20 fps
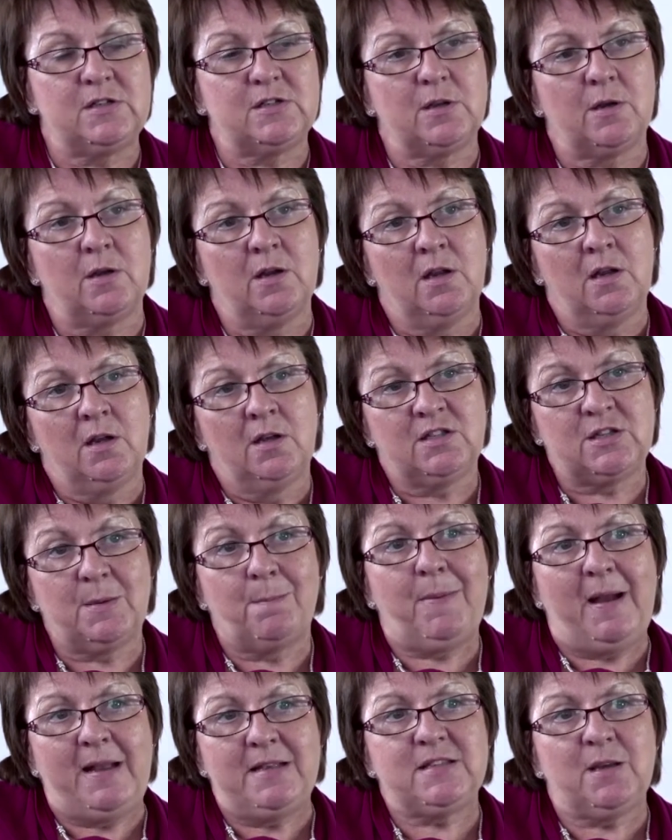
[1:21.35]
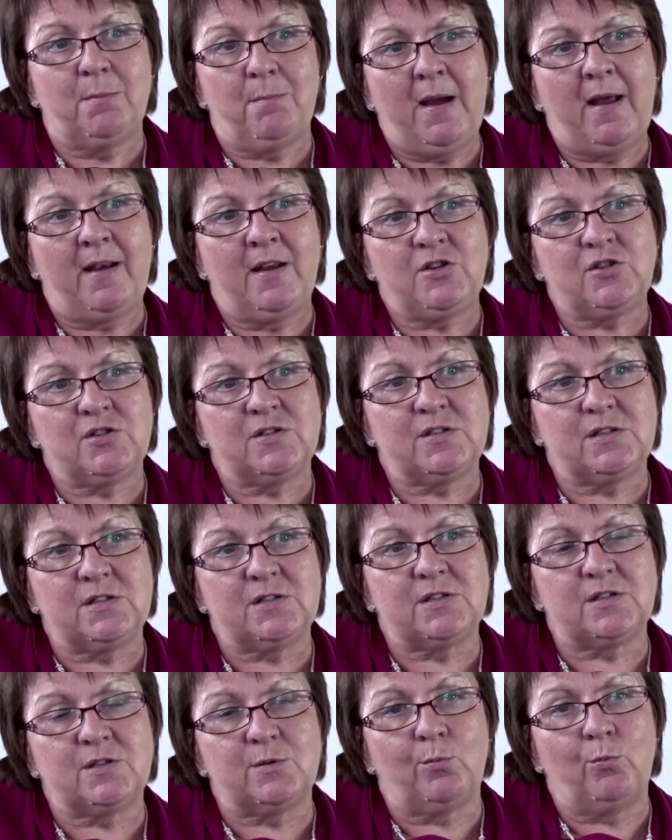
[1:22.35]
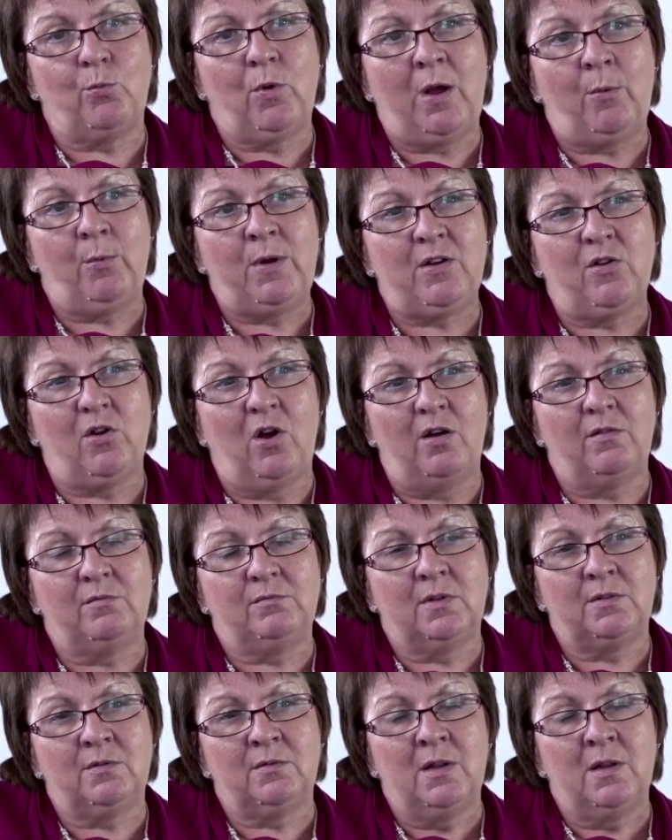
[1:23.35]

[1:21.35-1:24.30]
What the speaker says: to better manage a system where we'd got